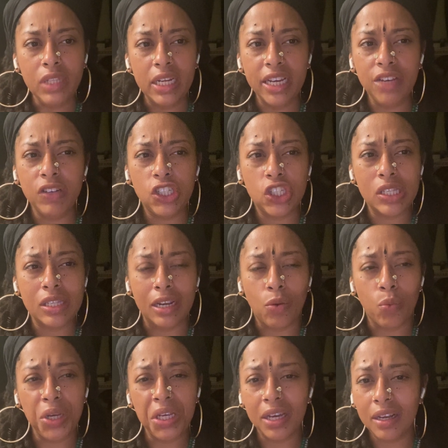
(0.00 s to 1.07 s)
Even just like
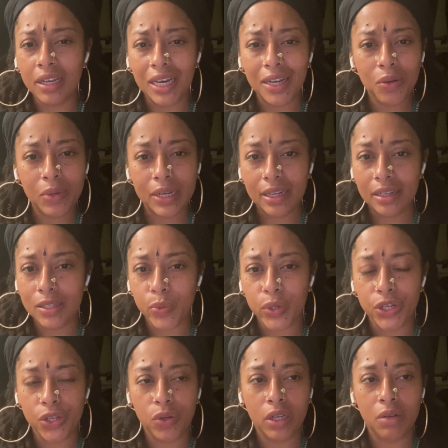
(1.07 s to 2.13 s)
weekend getaways where
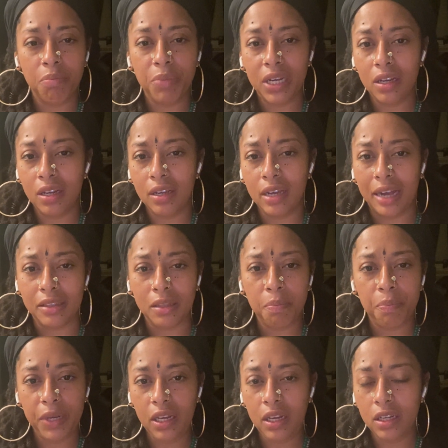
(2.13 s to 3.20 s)
you can be at the
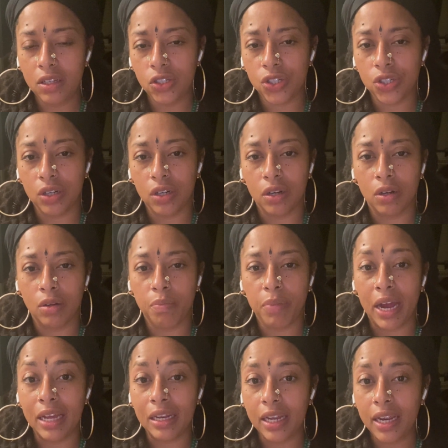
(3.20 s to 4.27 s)
beach or by
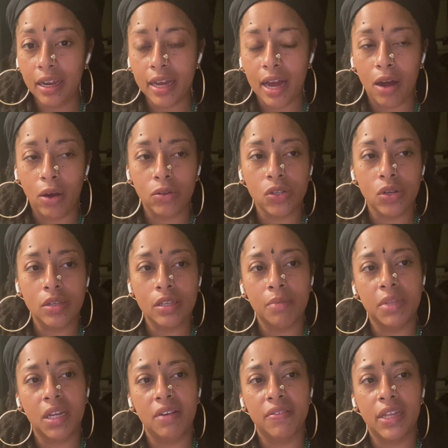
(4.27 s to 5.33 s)
a lake house or
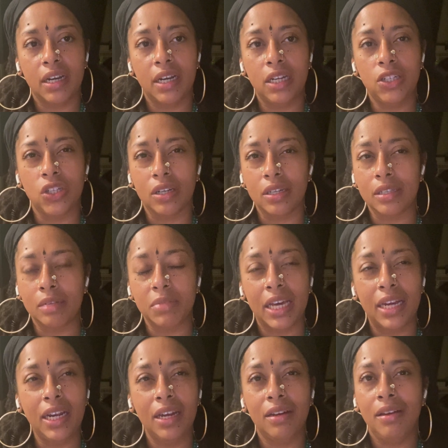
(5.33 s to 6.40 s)
something of that nature, because I'm
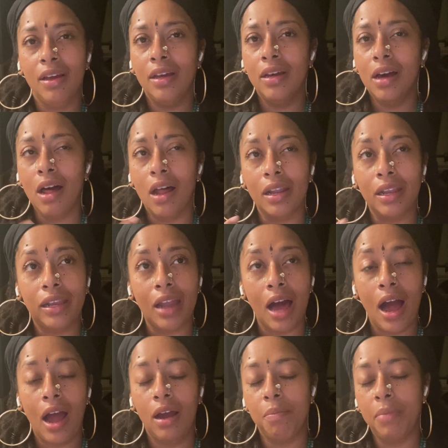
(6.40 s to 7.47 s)
getting a
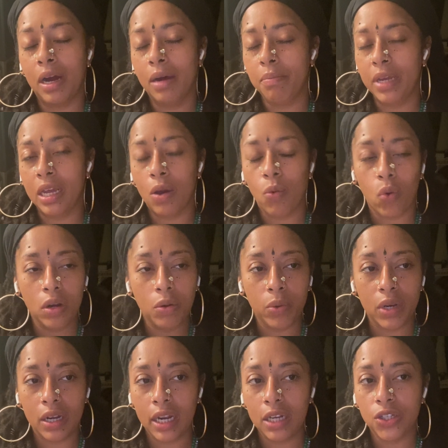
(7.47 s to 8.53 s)
lot about being one with
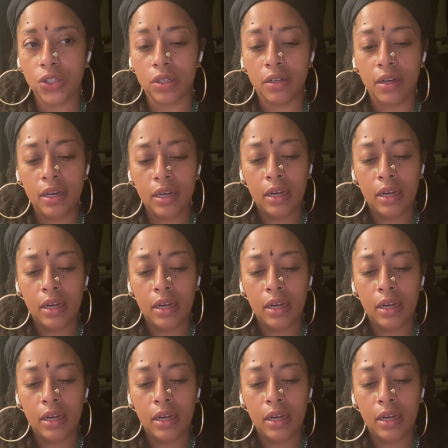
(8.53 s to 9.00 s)
nature.